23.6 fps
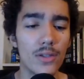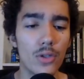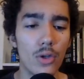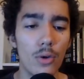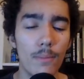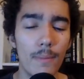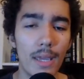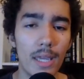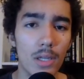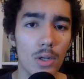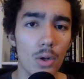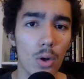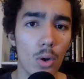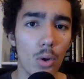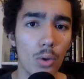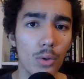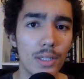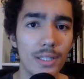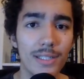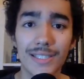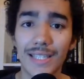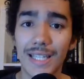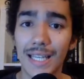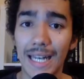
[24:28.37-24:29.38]
Don't make your
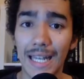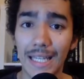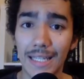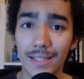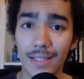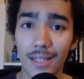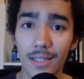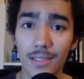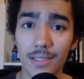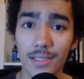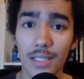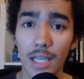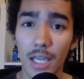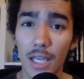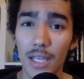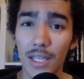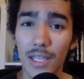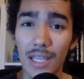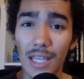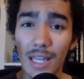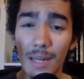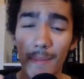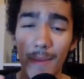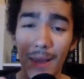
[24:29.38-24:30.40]
holdings collect dust.
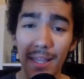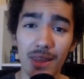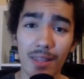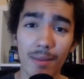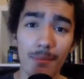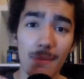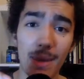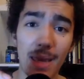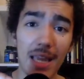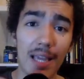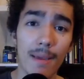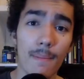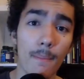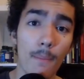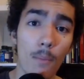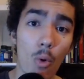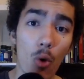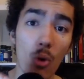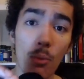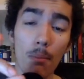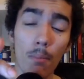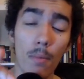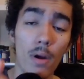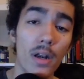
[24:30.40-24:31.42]
You can make them make
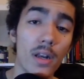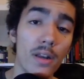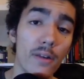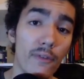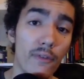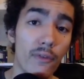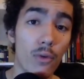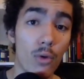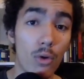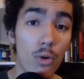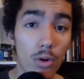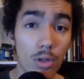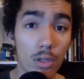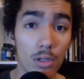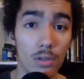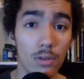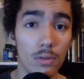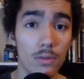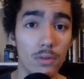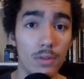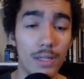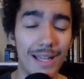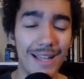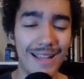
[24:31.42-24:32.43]
more money for
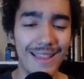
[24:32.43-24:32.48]
you.